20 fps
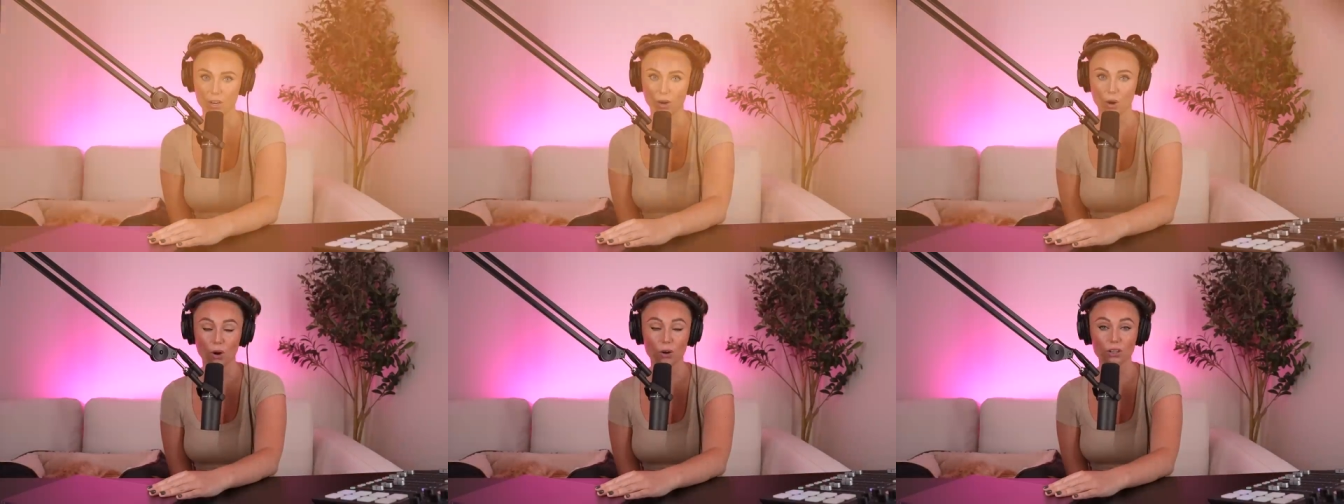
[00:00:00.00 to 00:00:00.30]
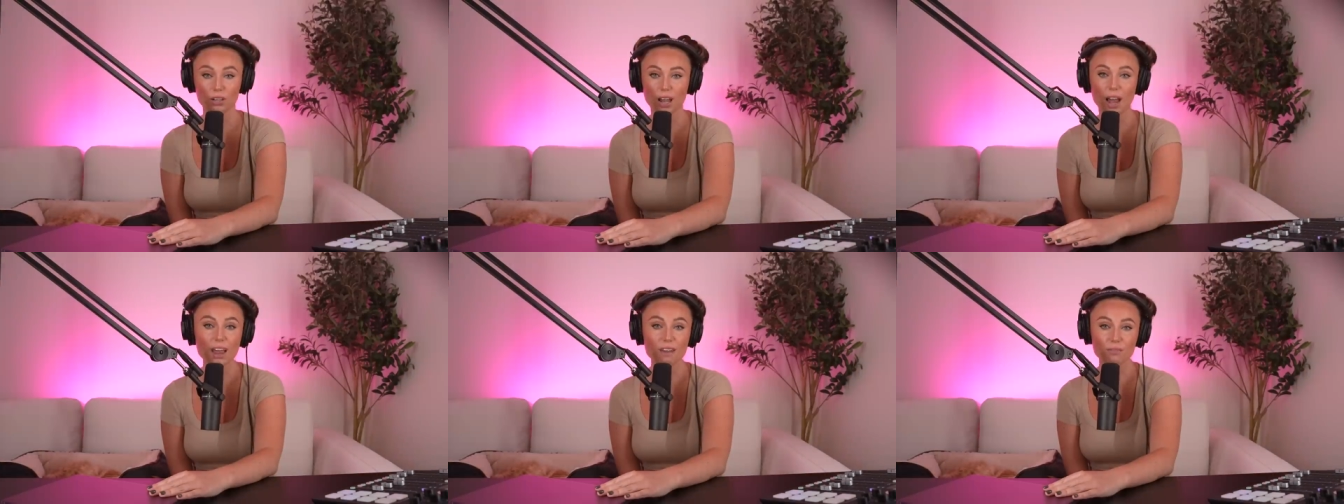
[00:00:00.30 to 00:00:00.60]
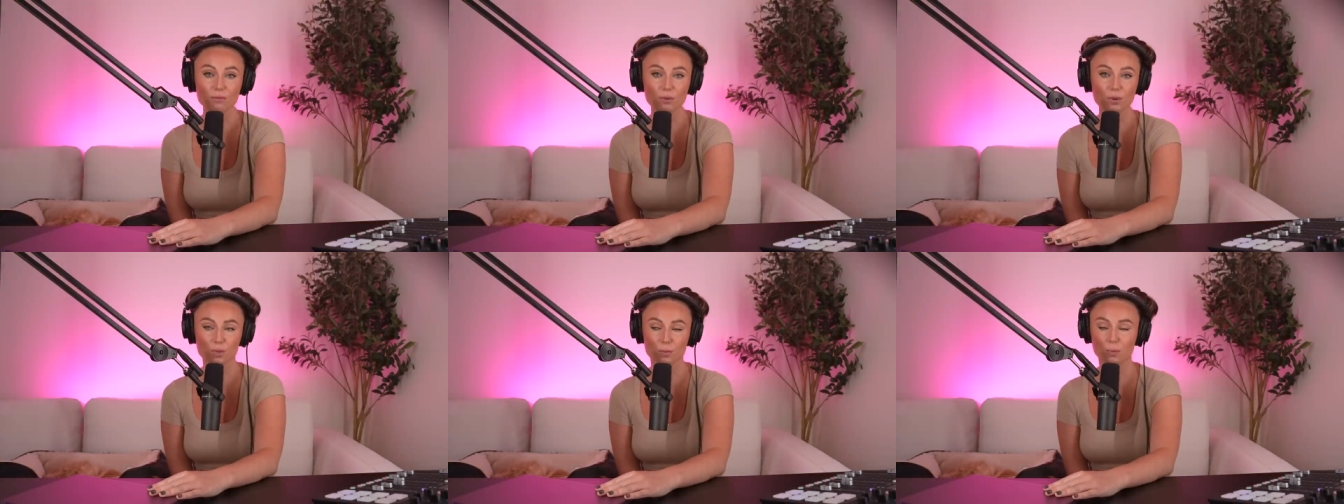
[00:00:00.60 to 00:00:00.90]
Her
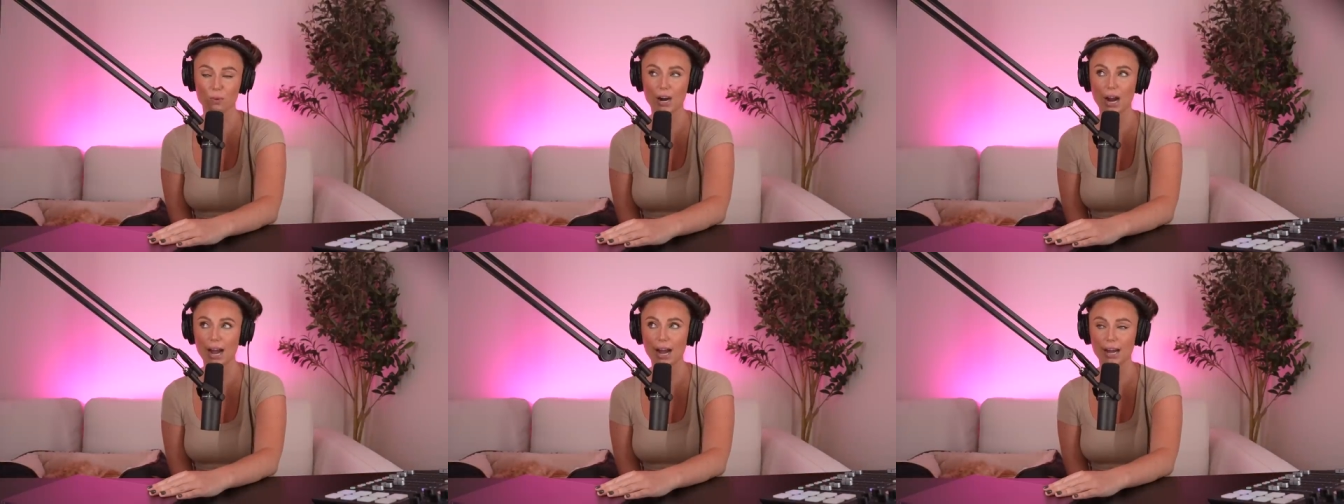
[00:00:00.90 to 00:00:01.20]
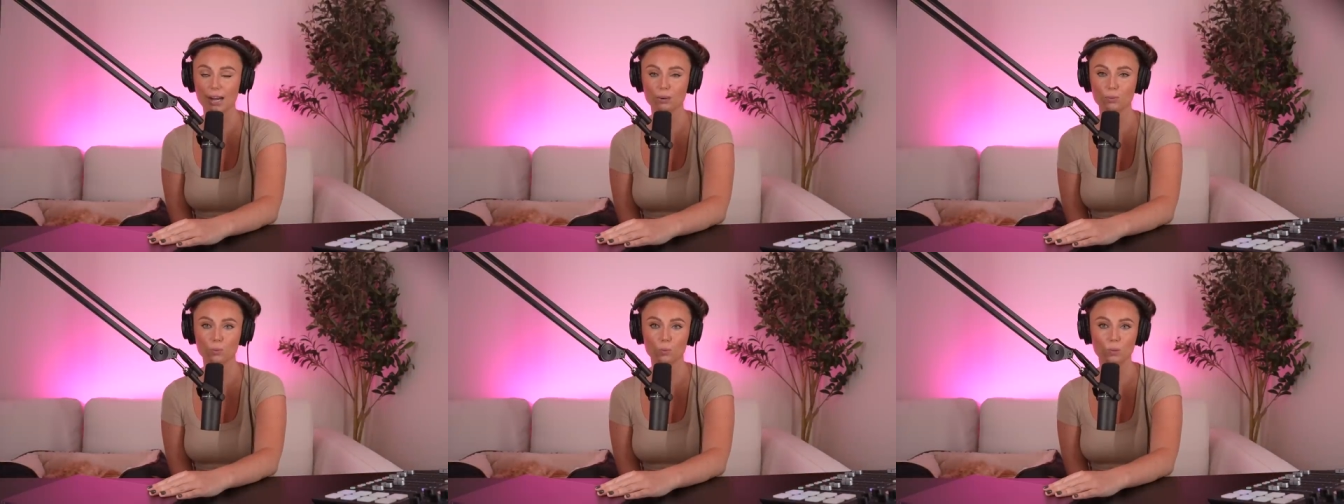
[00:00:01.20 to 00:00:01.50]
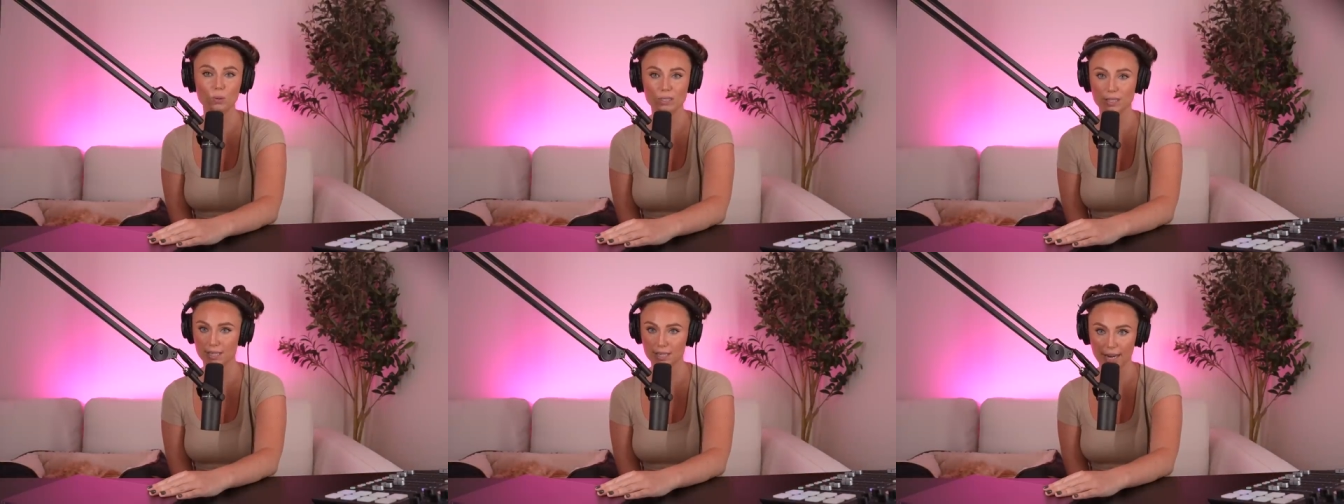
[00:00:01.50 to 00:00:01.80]
life with Brad
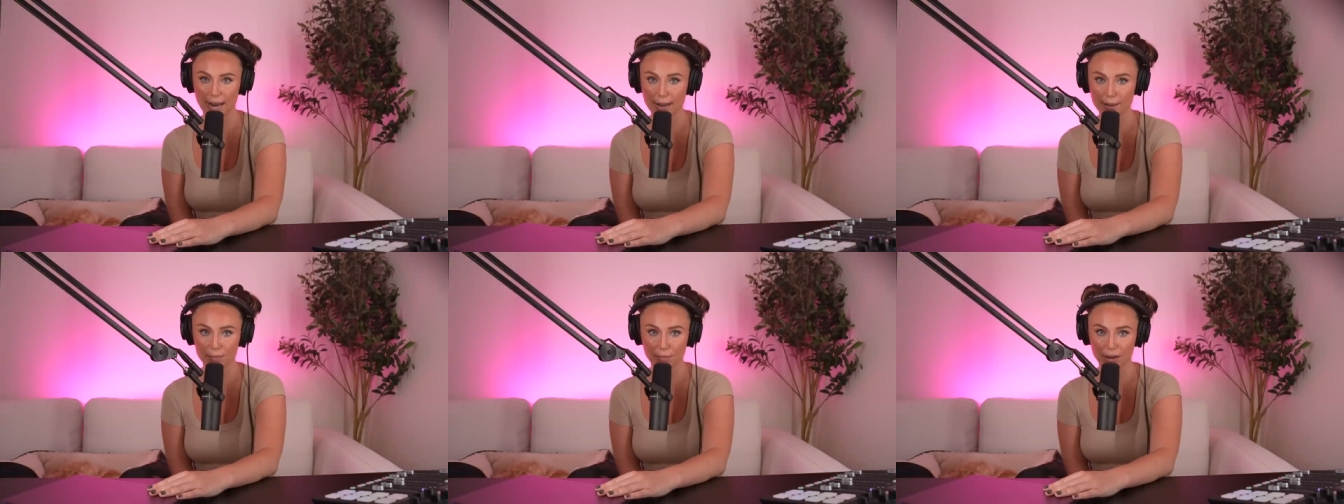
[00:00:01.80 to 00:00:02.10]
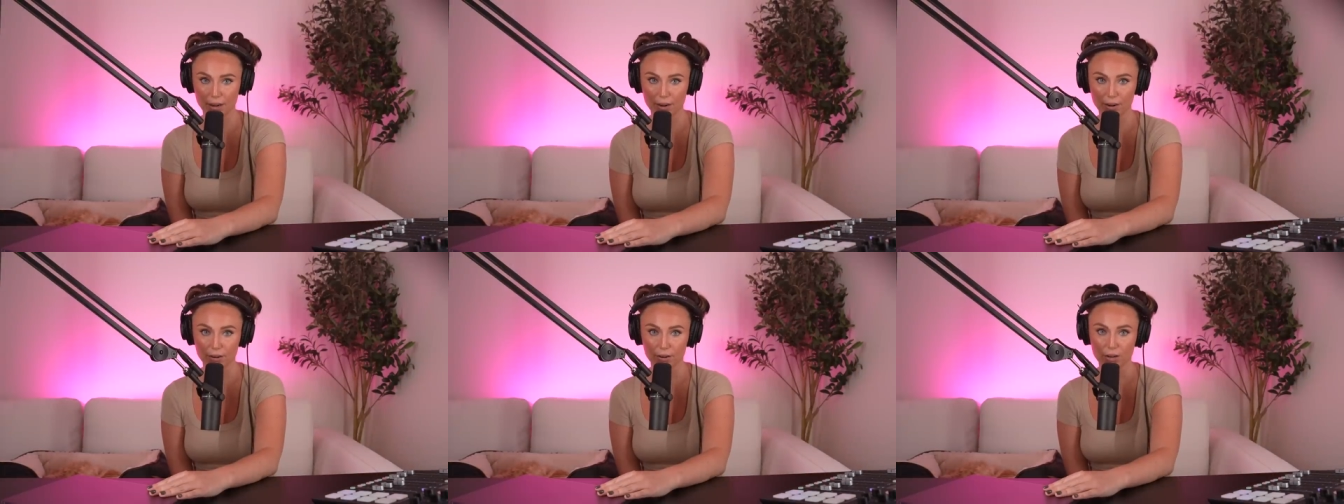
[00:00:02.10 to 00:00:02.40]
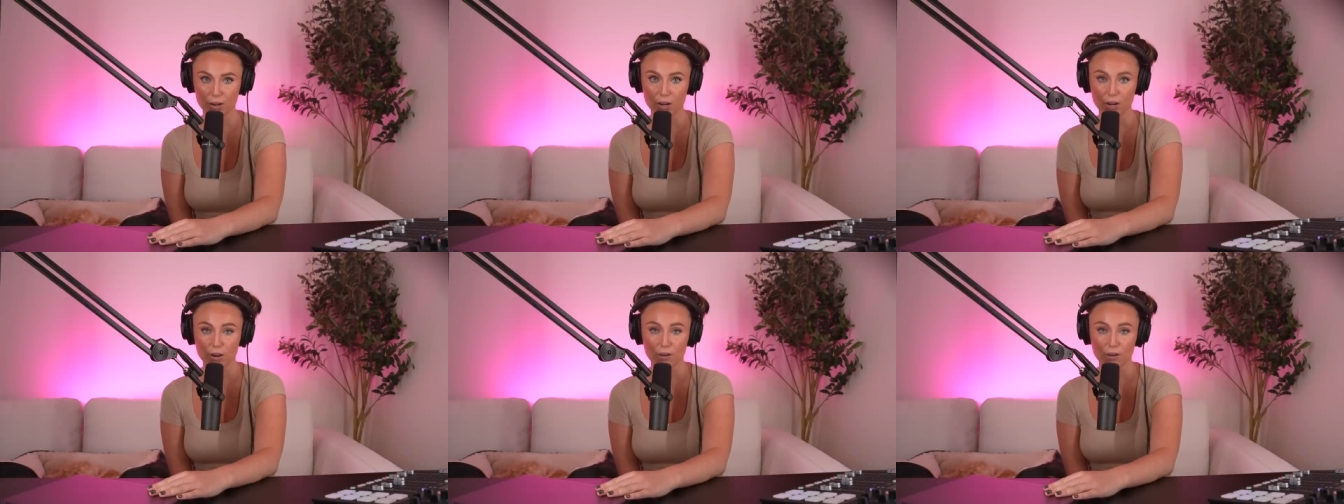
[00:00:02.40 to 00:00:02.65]
was a nightmare,